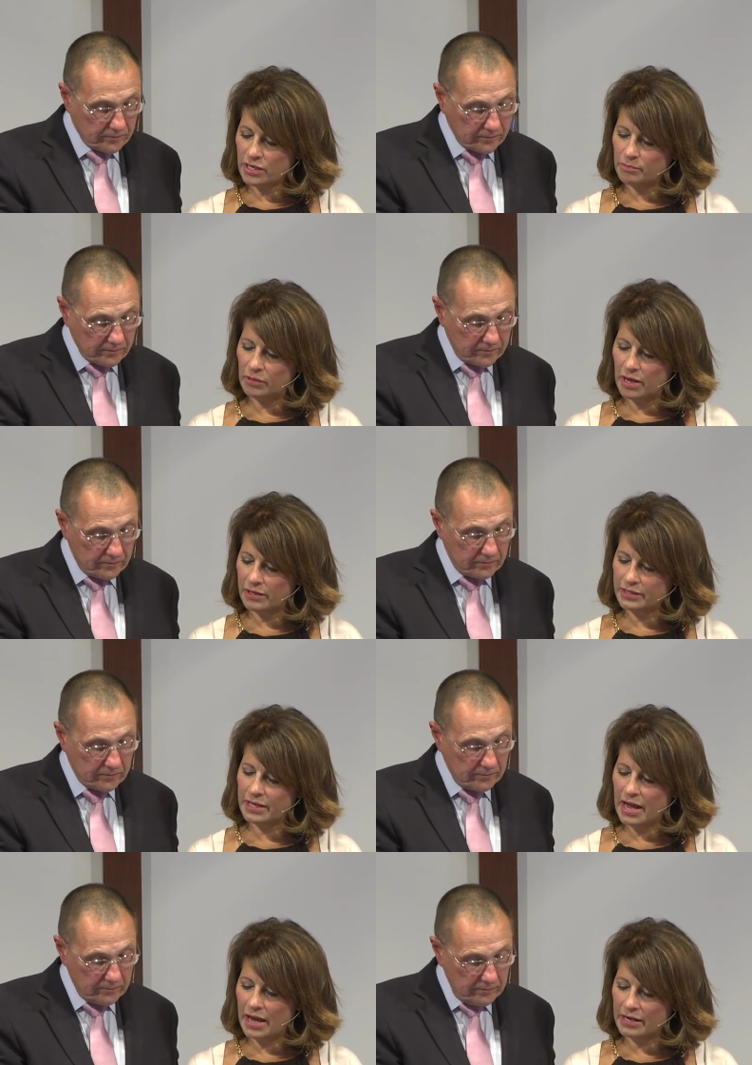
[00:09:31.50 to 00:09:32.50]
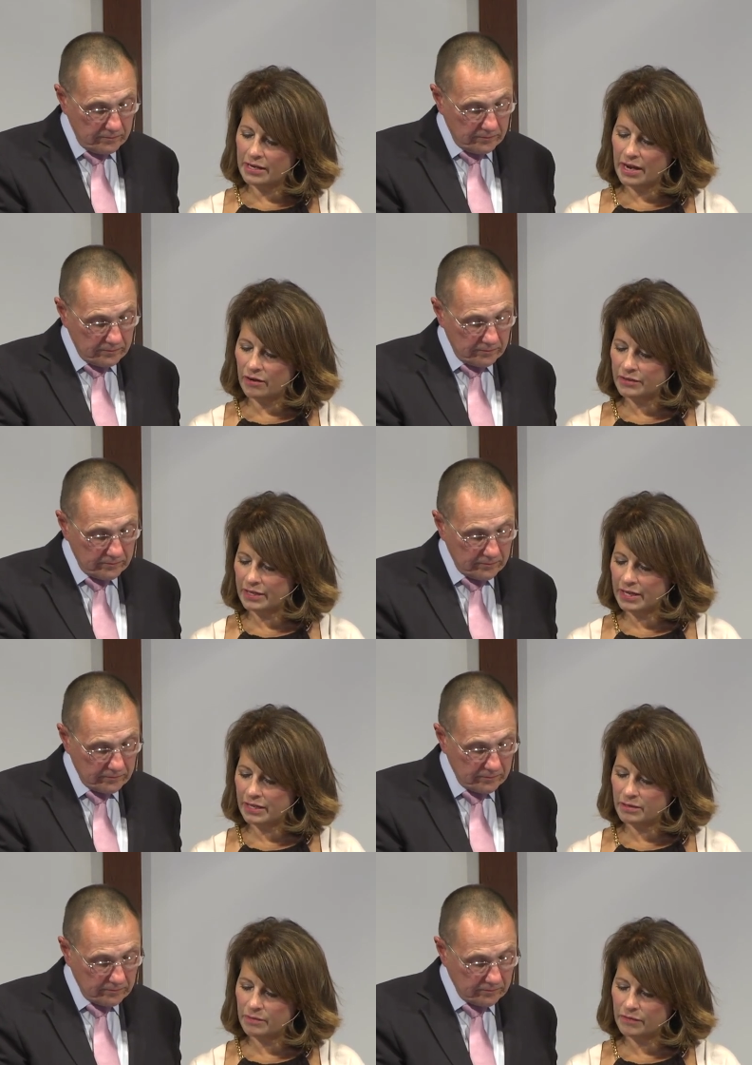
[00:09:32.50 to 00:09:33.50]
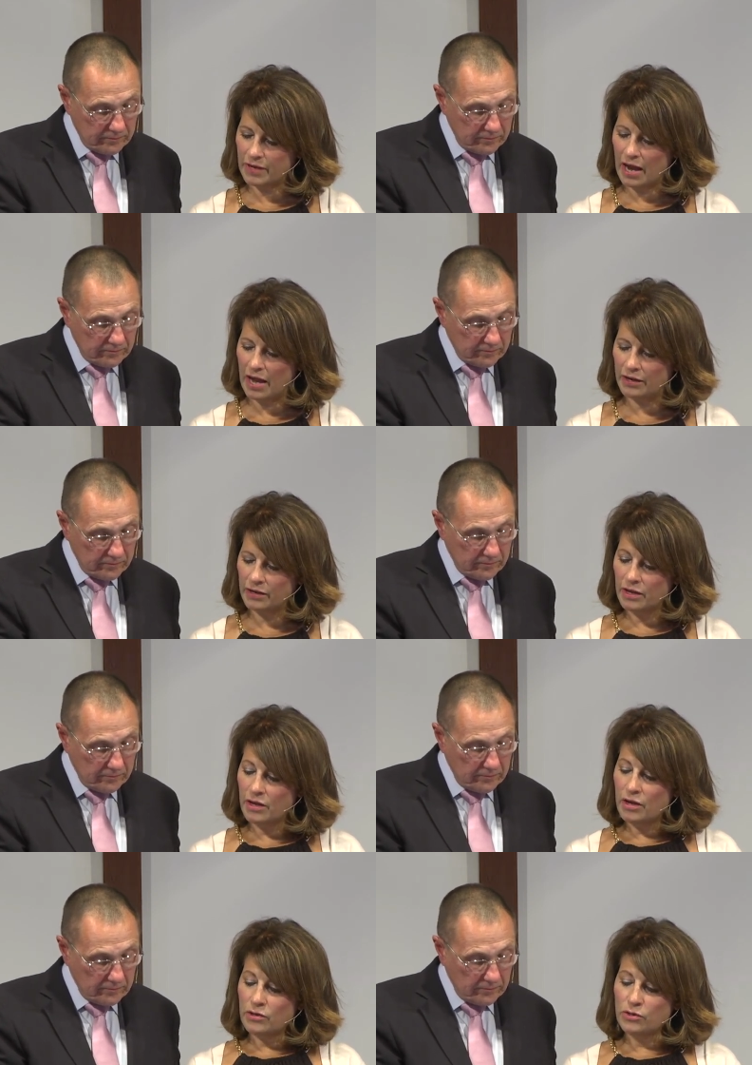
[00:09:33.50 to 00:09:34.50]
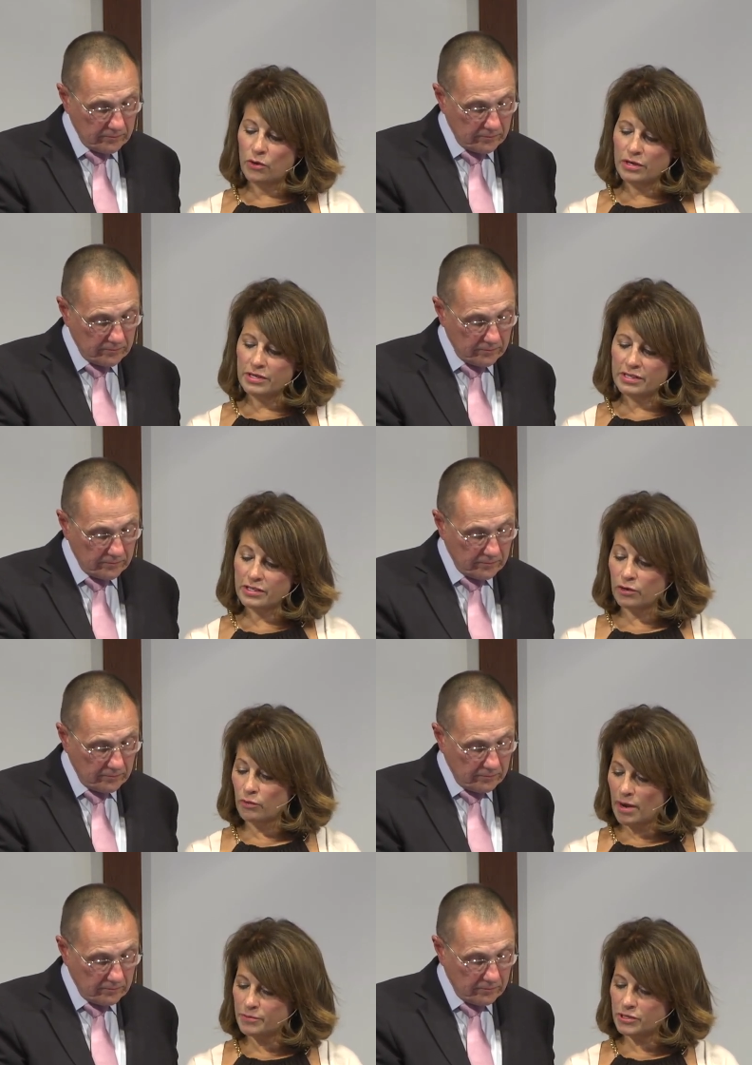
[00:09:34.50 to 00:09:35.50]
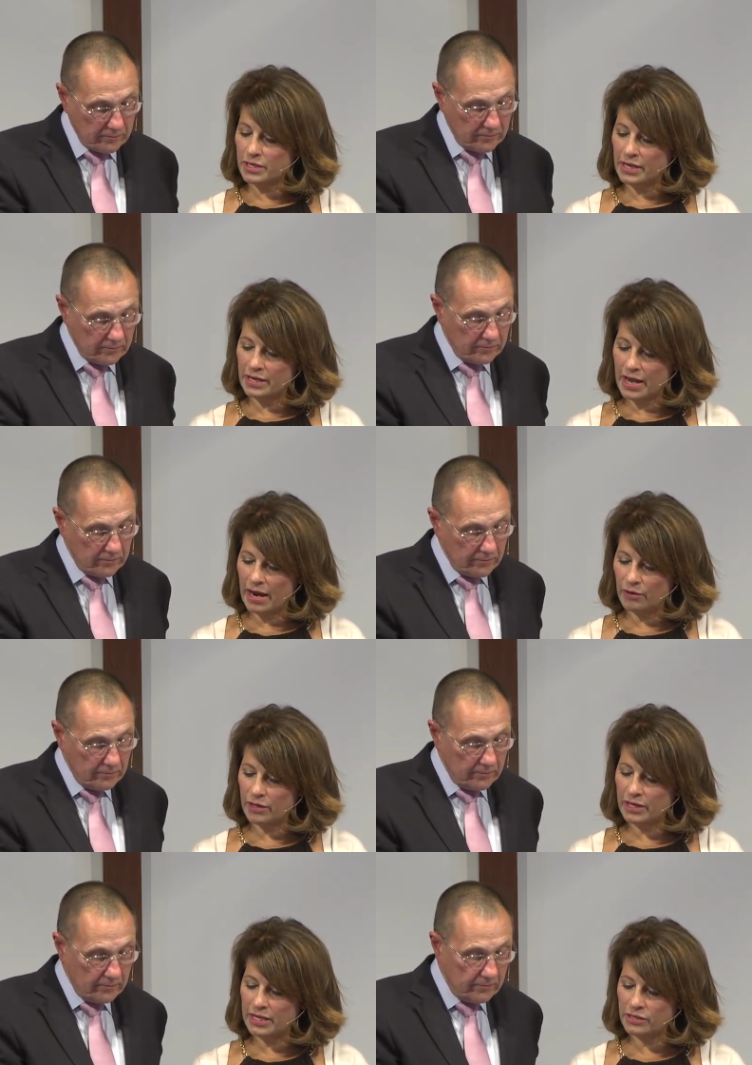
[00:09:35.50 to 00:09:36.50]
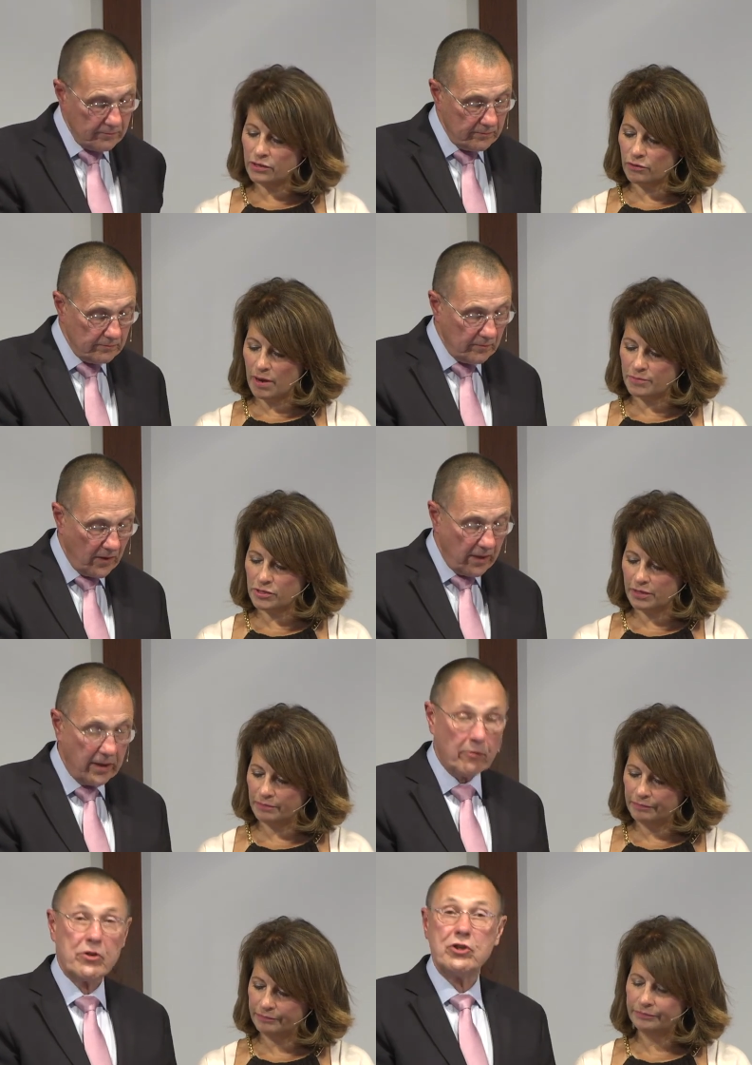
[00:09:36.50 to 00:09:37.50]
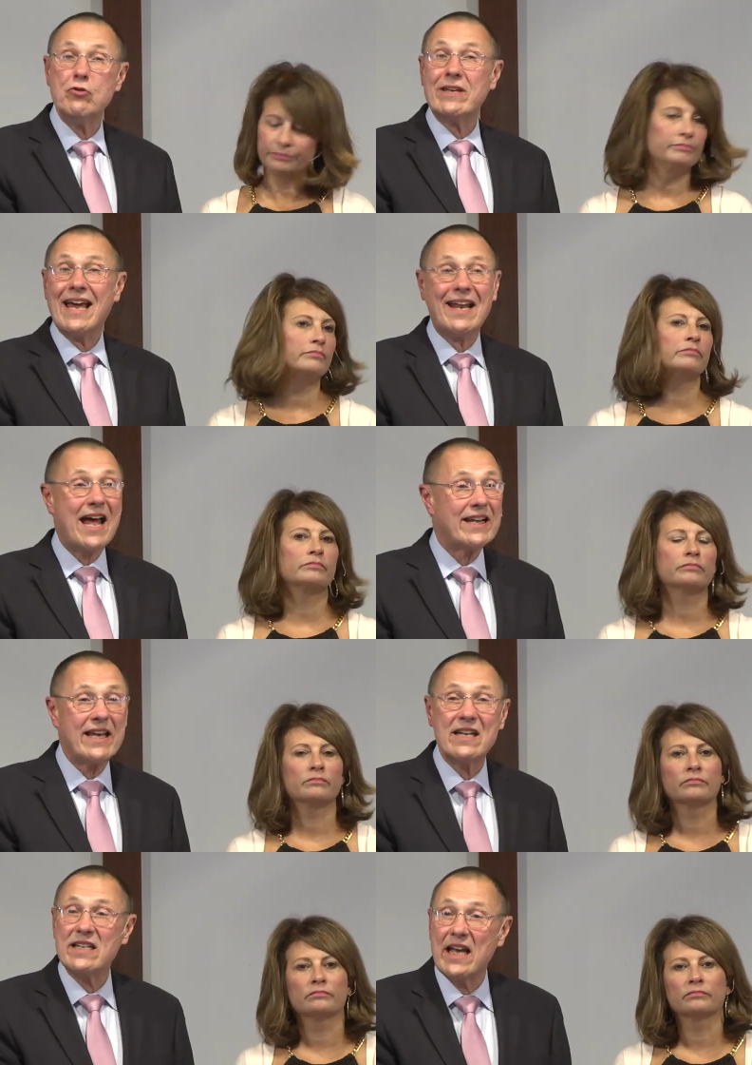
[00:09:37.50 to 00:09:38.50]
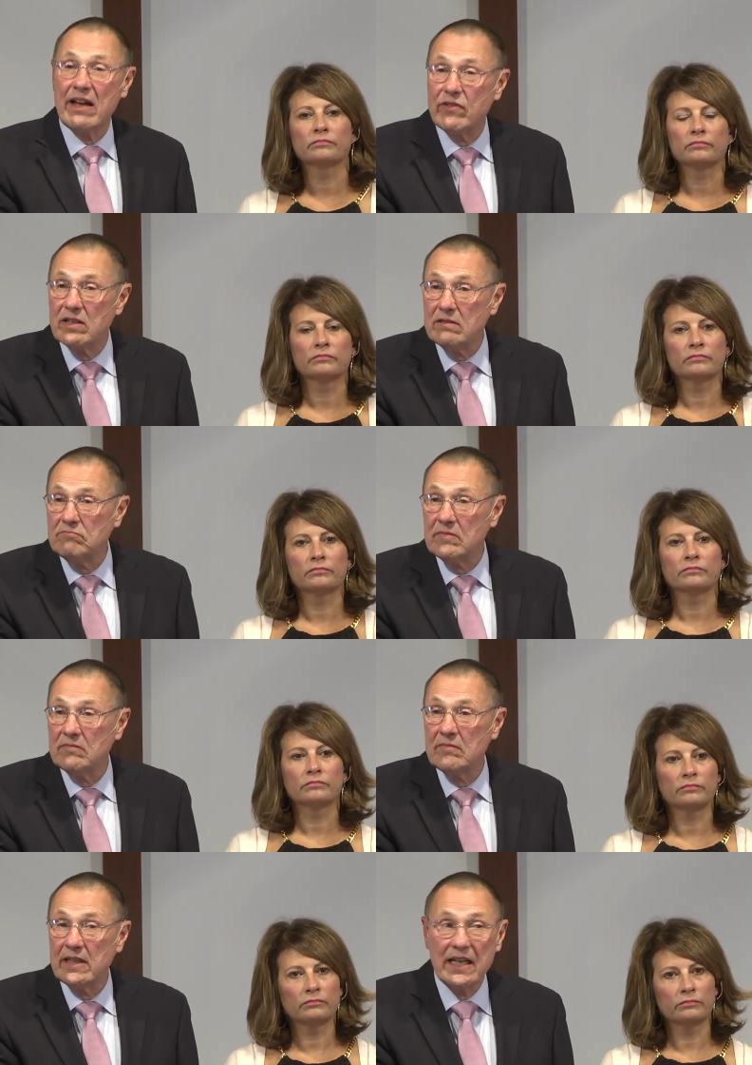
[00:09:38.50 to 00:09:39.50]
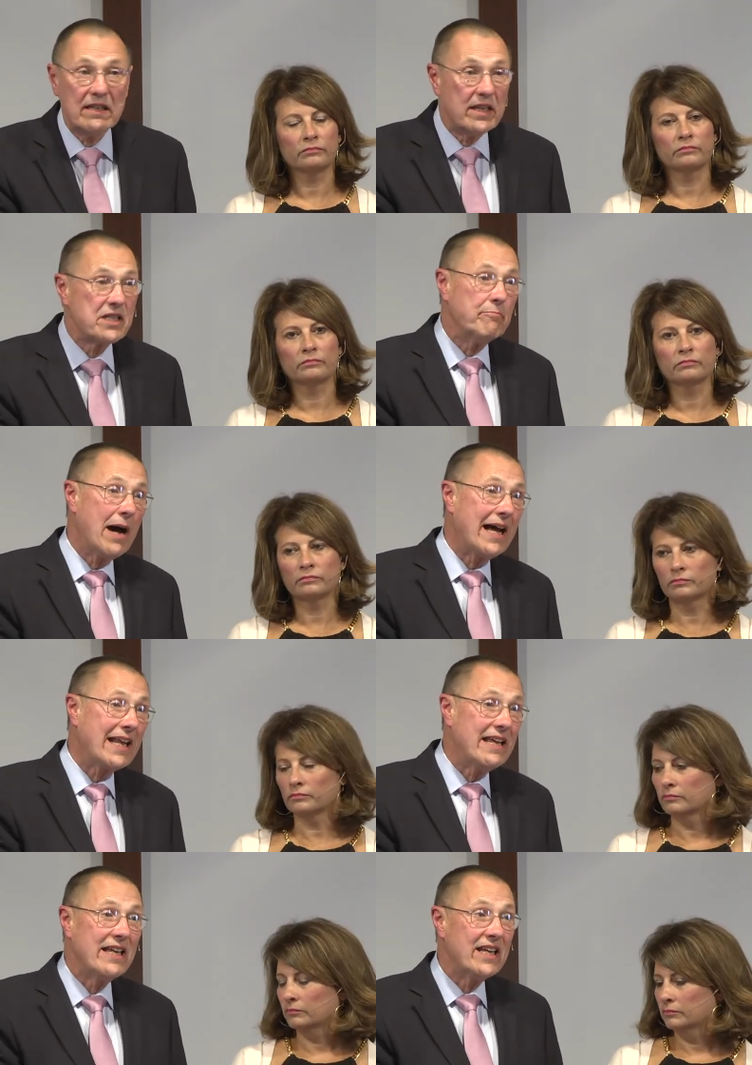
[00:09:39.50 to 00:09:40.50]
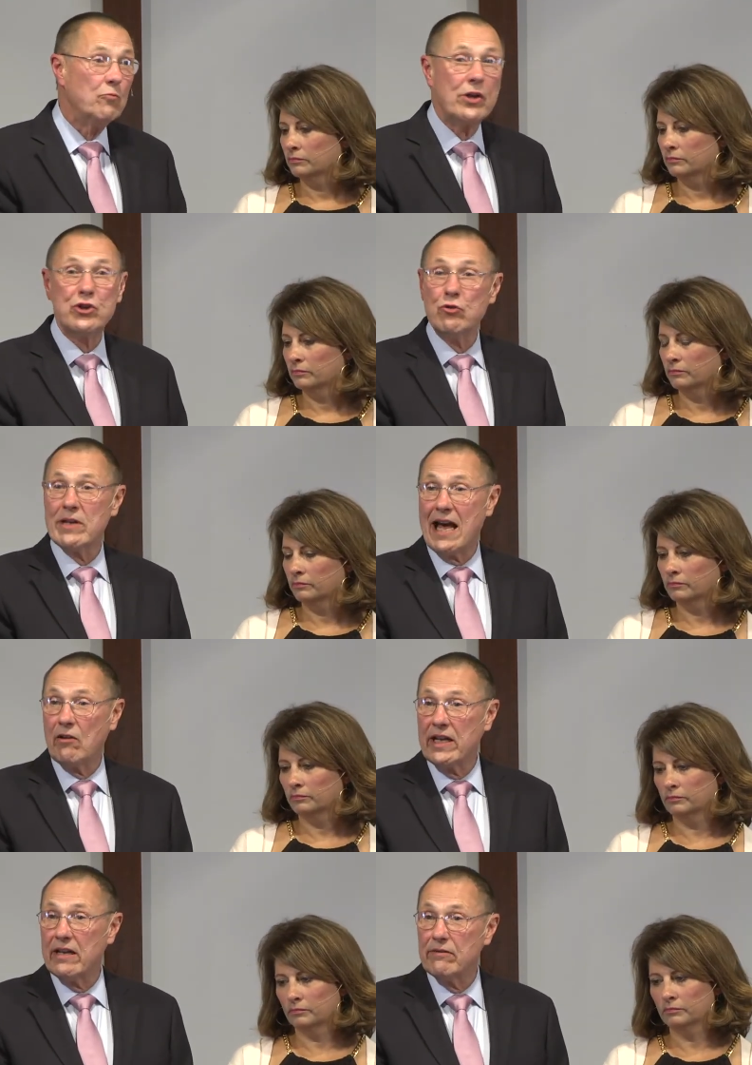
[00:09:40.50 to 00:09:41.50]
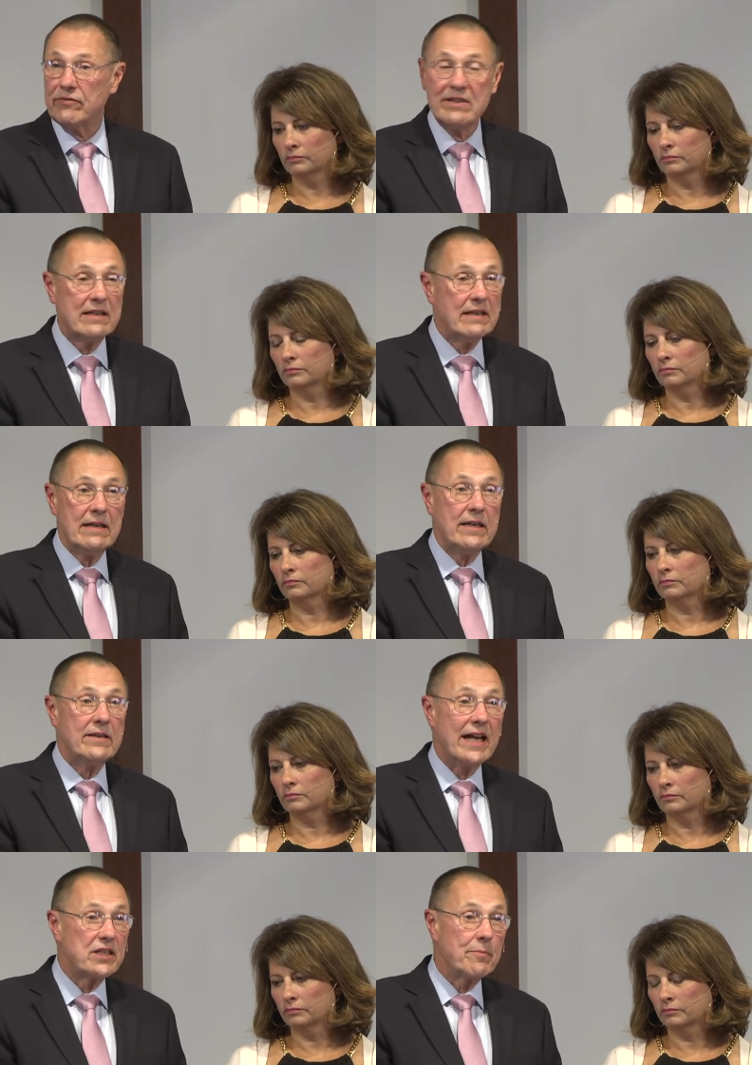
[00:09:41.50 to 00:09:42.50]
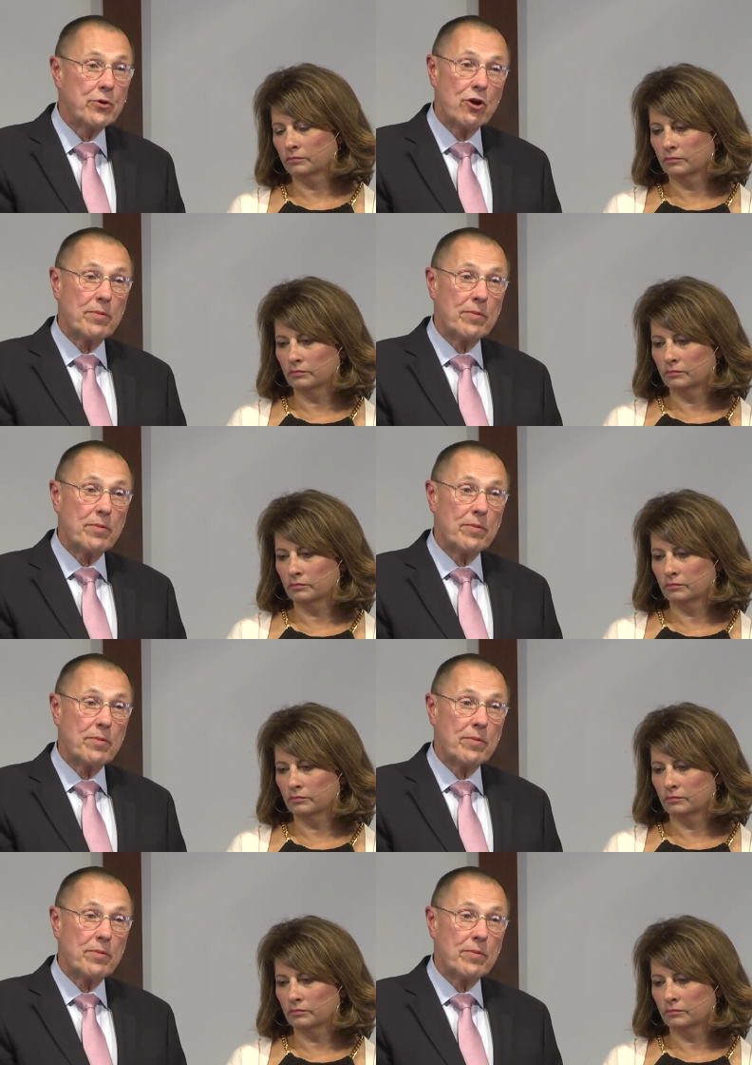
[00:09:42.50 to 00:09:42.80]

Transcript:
Speaker 1: and blood cannot inherit the kingdom of God, nor does corruption inherit incorruption.
Speaker 2: In other words, you cannot get to heaven in this body in which you now live. That's a pure